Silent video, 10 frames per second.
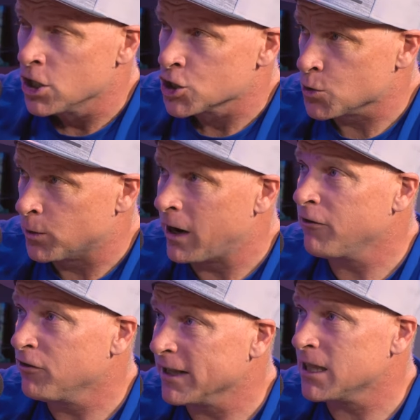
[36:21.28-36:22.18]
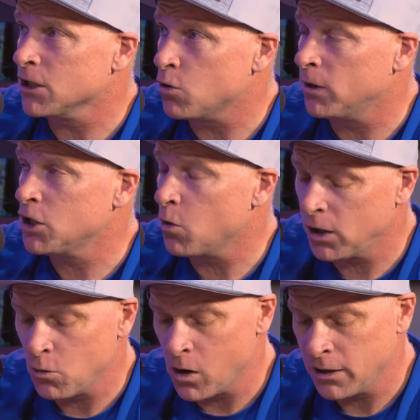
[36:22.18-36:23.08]
So when I reflect on
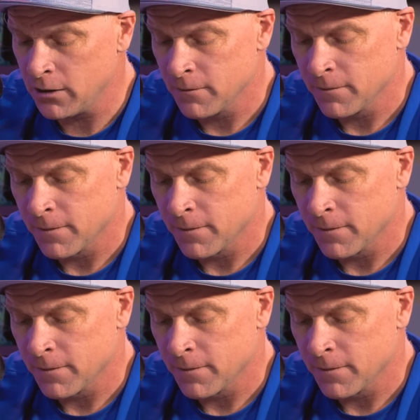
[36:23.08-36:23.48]
2021,